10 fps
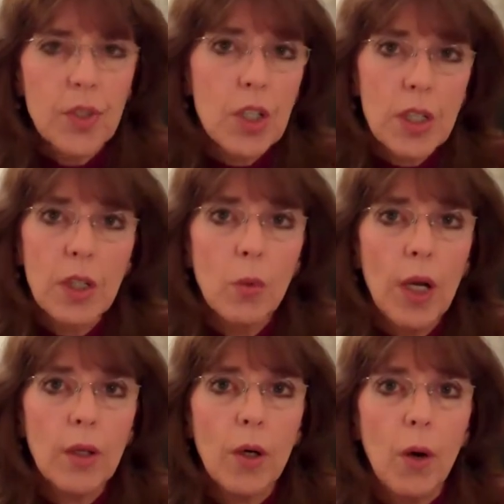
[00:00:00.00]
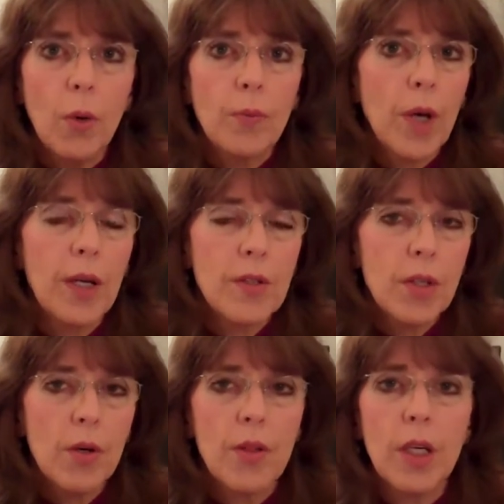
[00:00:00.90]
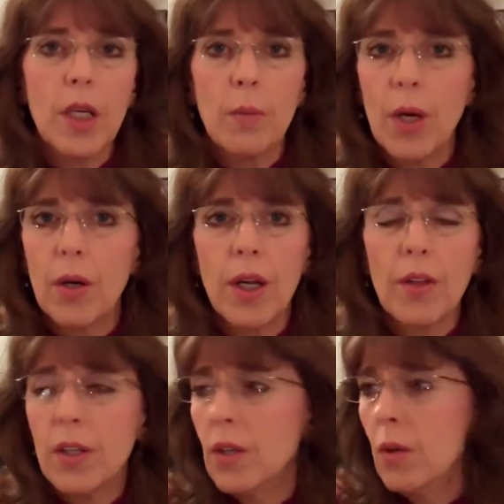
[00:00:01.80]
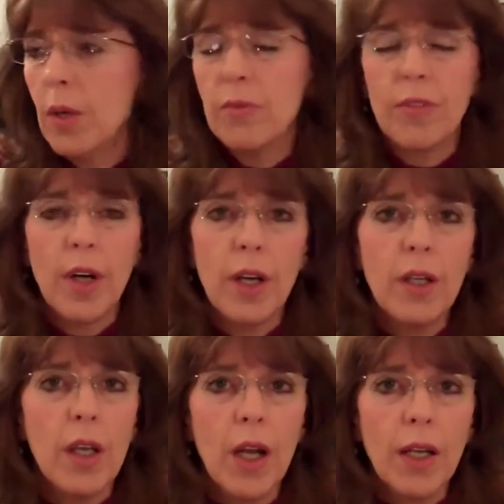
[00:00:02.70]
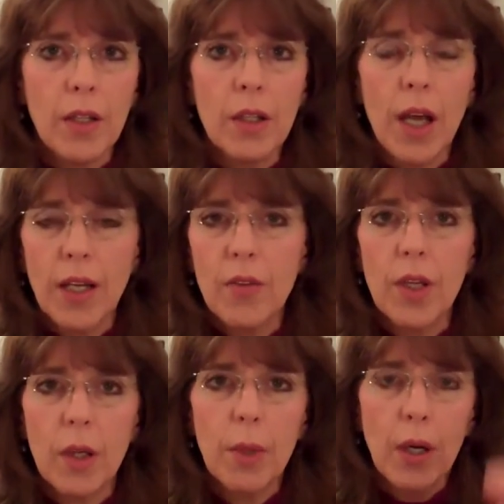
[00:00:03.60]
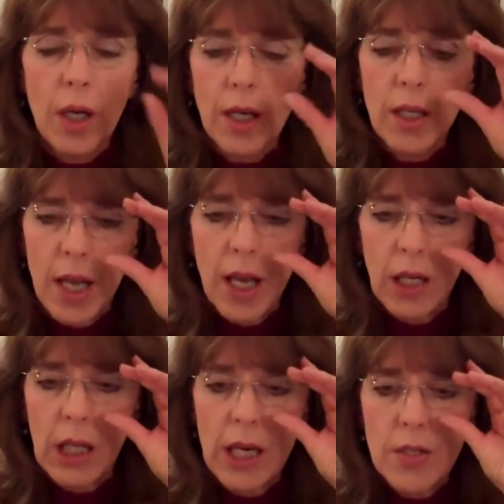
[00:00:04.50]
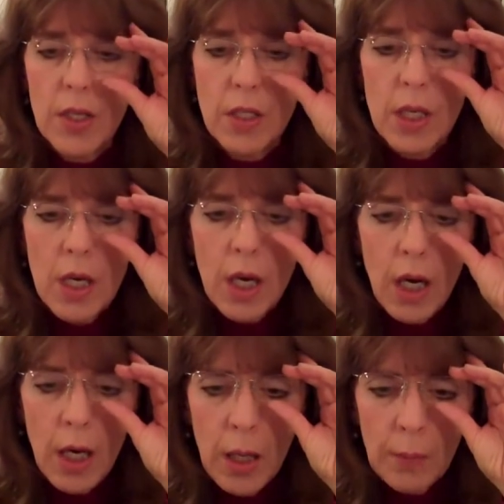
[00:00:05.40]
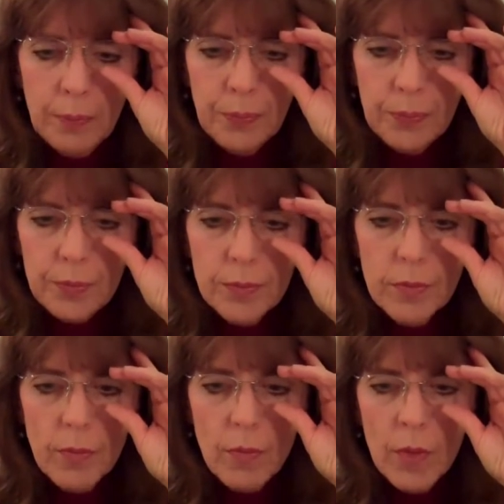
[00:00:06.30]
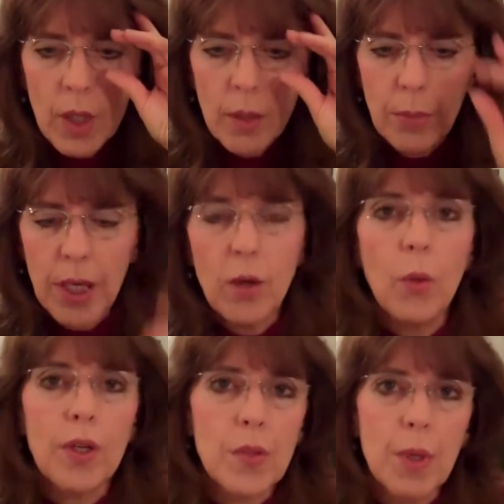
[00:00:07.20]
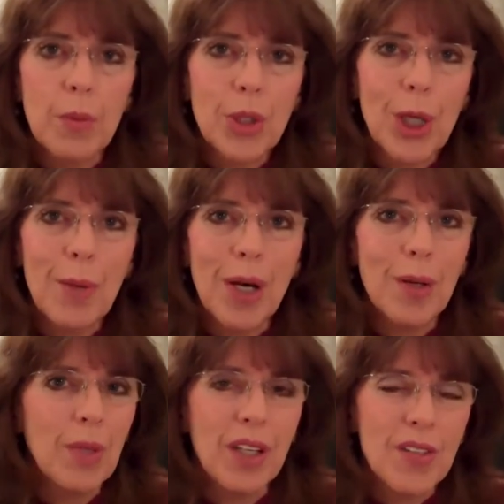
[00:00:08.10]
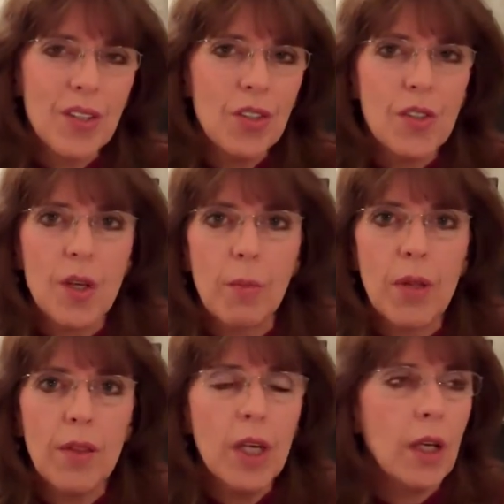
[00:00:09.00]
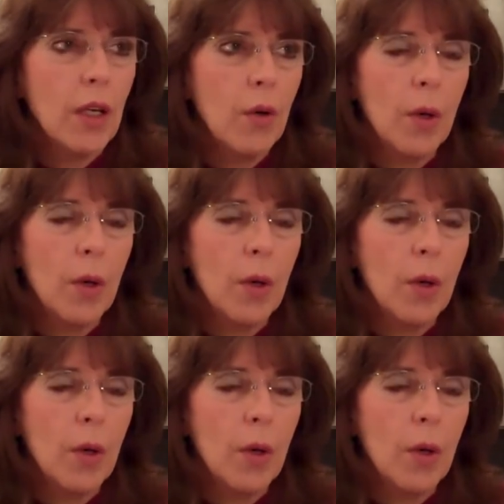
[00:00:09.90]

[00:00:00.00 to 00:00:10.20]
Just a little while ago, I started thinking about it, and I thought, I'm fine, and I can think about it. I can analyze it. But I don't want to spend much time on it because it's just not my thing.